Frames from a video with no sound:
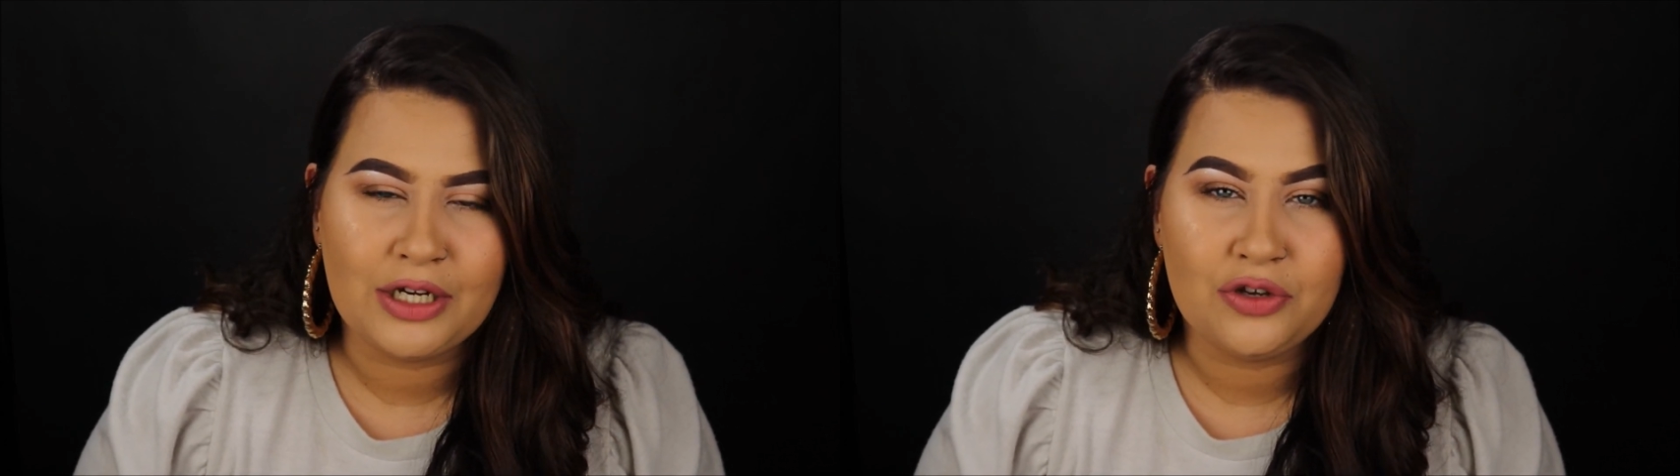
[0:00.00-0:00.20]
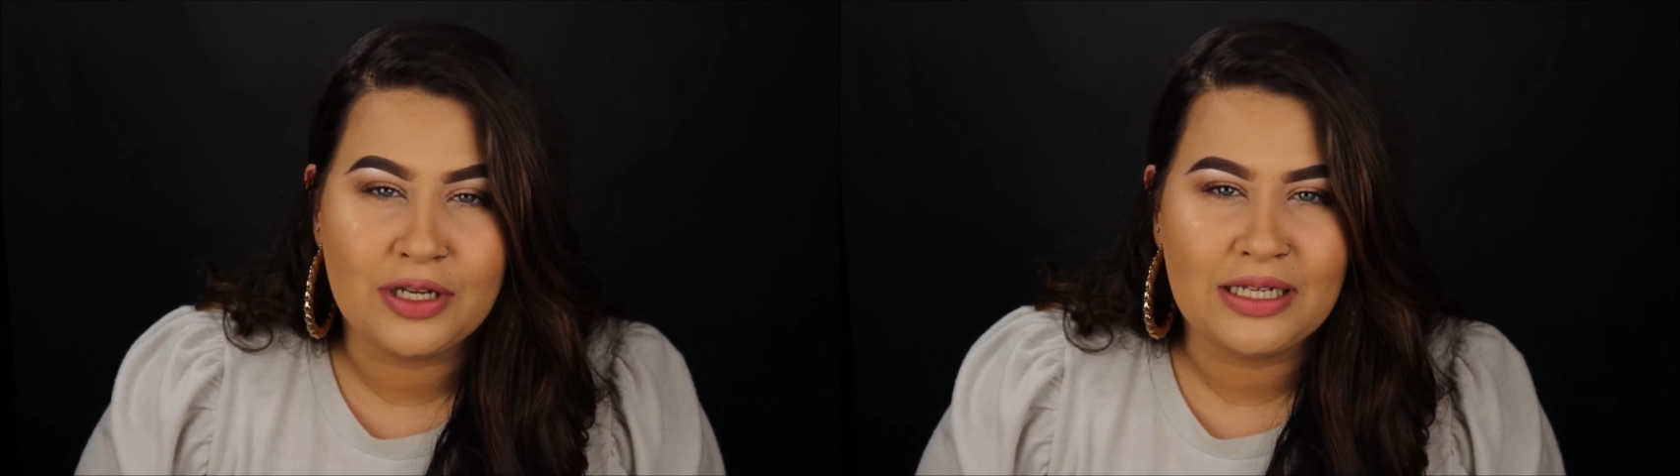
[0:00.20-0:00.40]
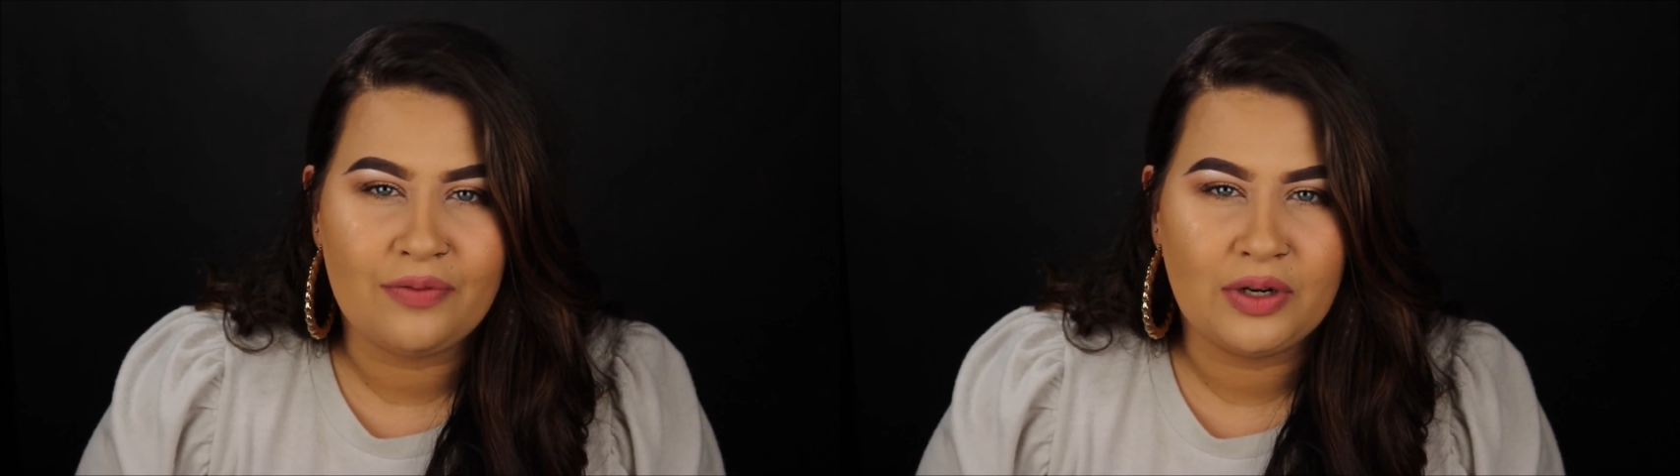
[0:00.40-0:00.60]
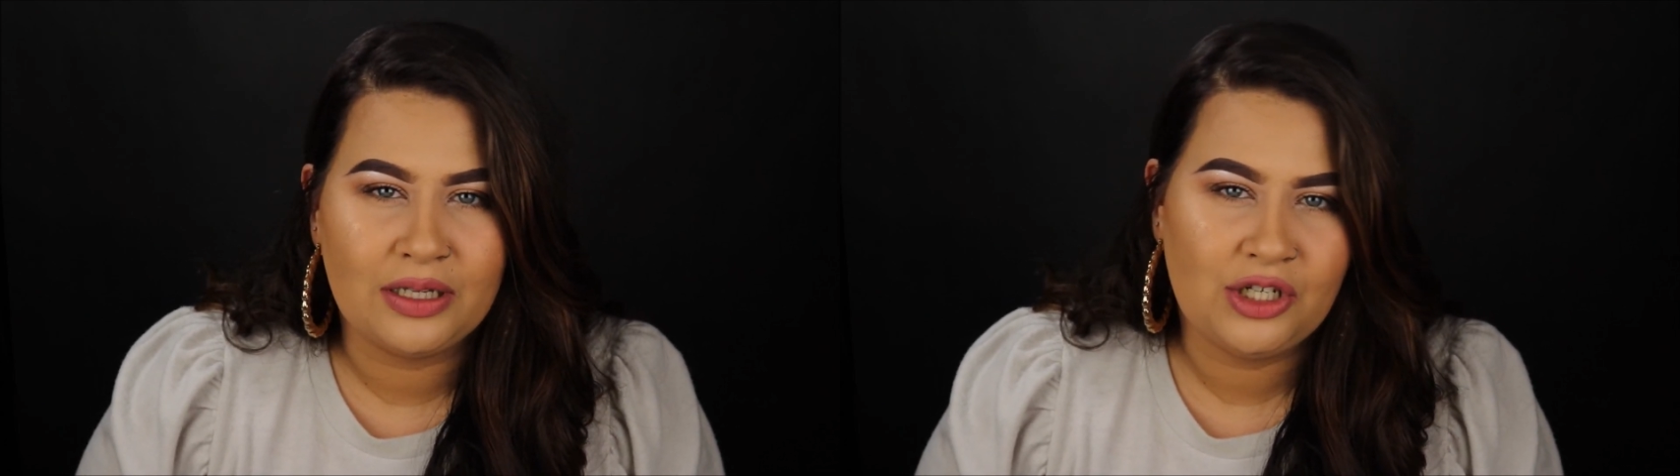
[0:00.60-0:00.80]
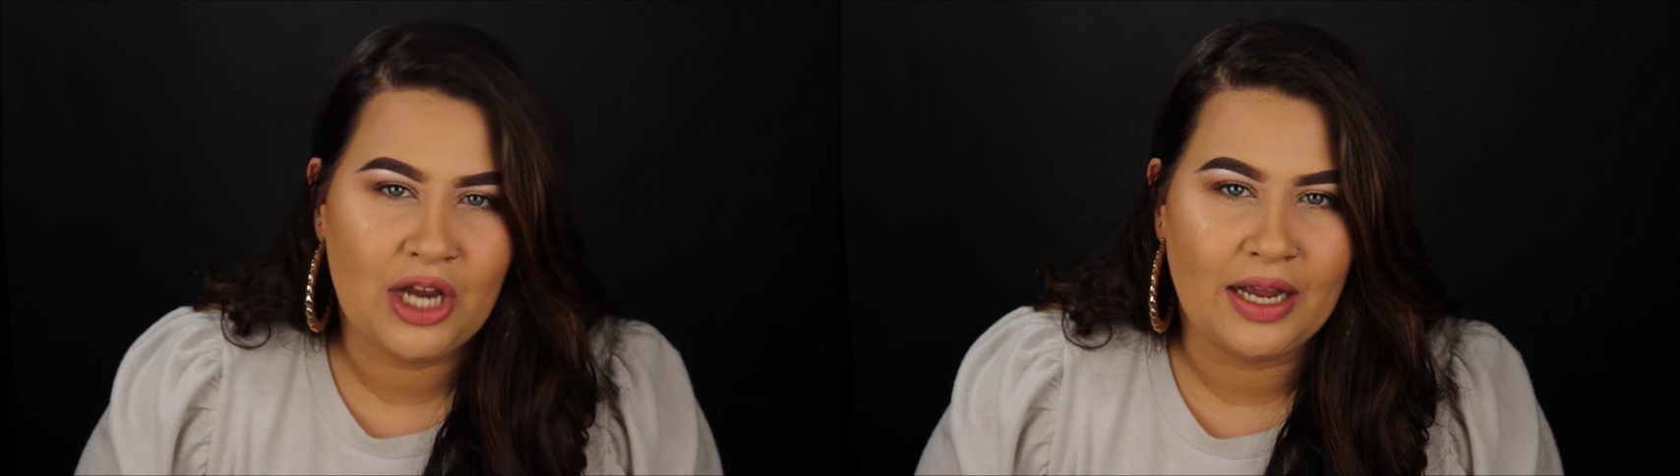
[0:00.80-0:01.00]
and you can
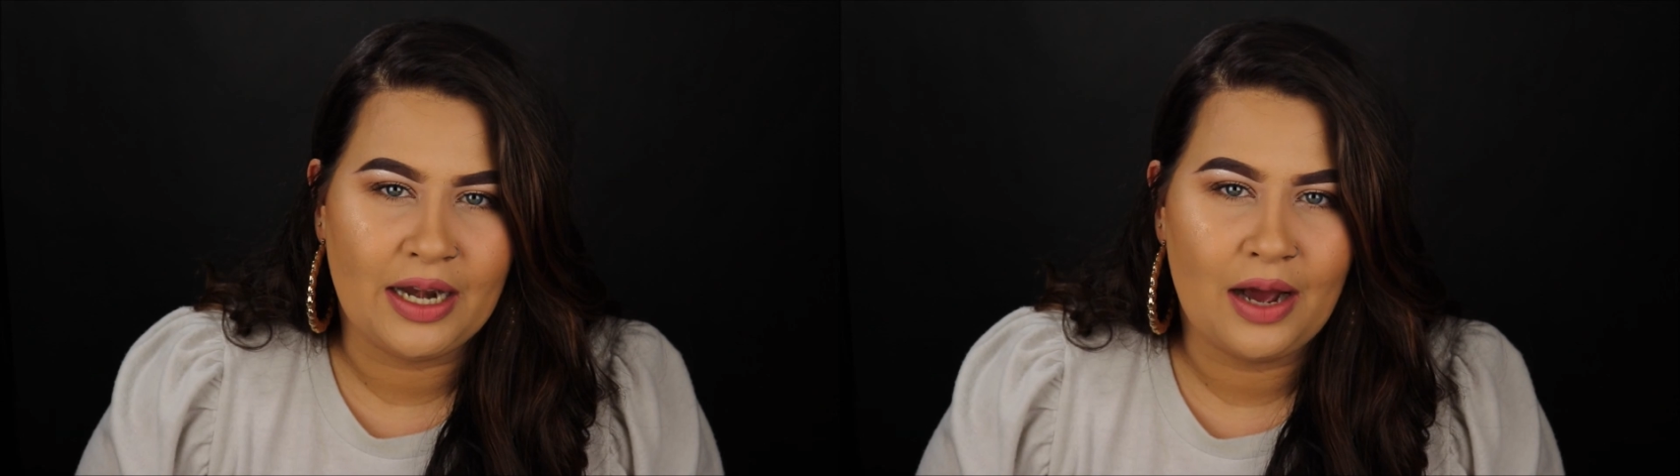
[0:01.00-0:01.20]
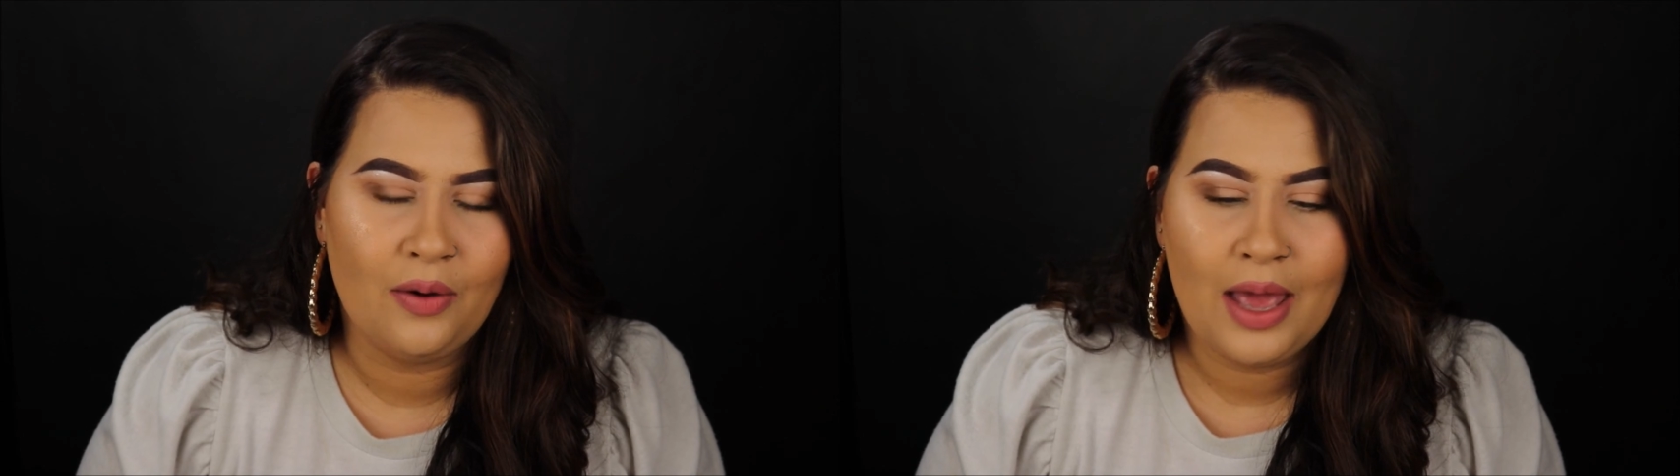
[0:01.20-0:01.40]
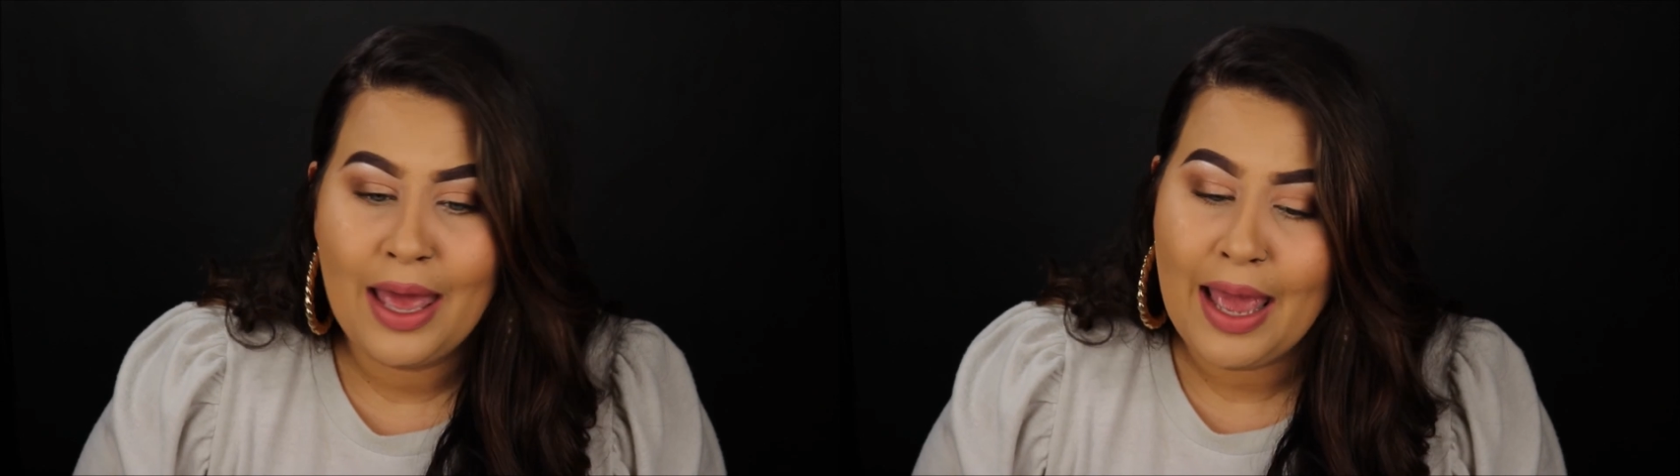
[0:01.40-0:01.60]
definitely check it out,